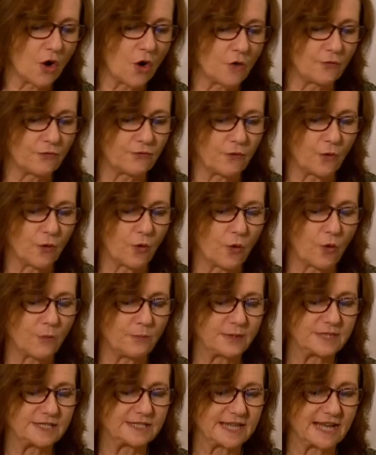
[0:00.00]
for
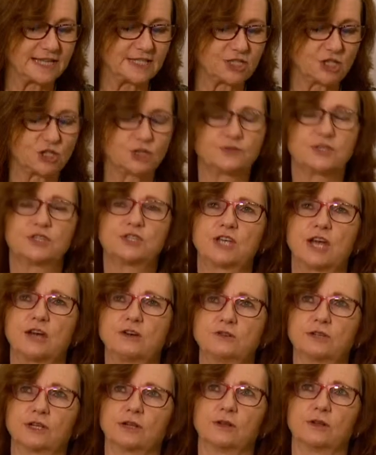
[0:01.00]
percentage of the
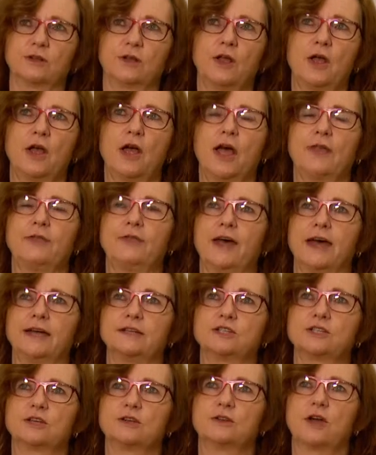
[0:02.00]
total
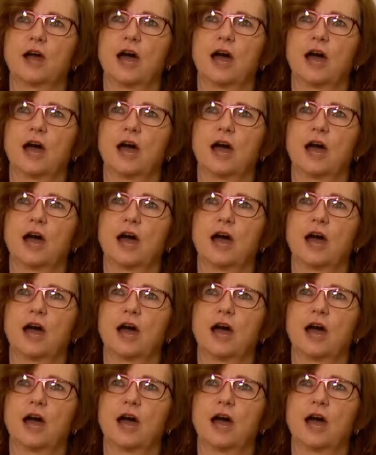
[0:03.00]
that